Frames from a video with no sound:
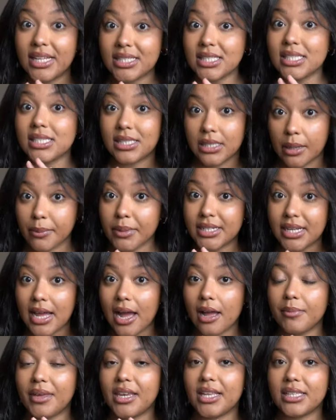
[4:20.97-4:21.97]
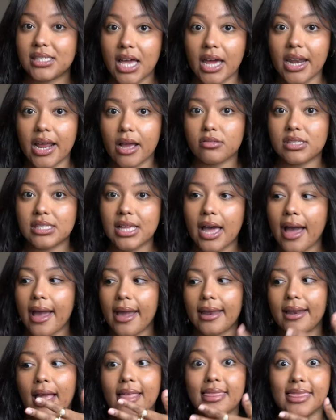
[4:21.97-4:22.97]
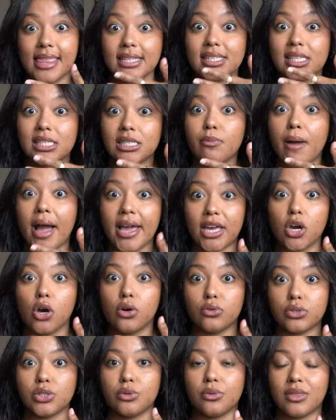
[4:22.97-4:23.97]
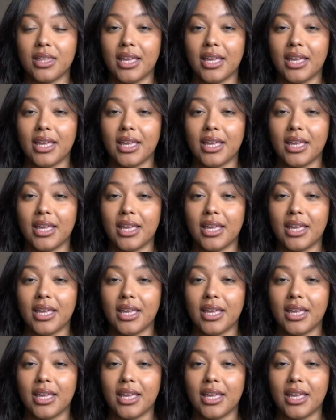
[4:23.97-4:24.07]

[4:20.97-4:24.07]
it's the summertime and it's hot outside, this is my go-to